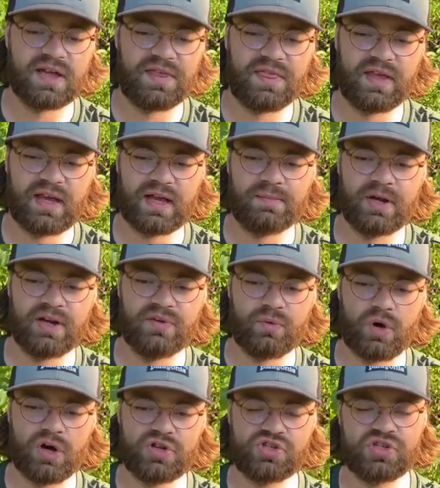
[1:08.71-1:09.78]
I think I might have
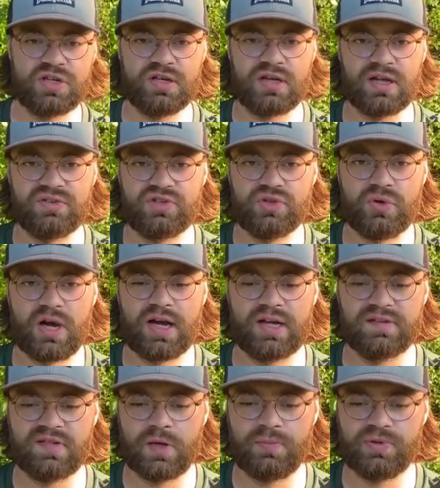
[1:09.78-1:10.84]
washed it at too high
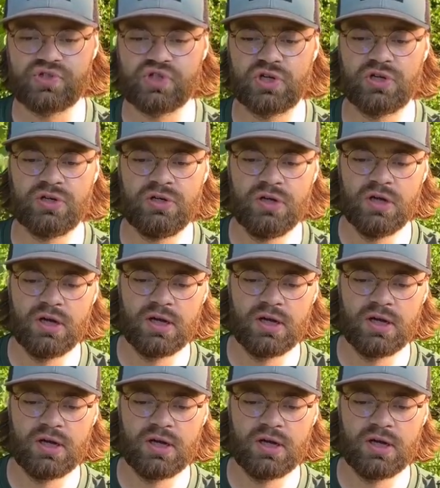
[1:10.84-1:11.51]
a temperature.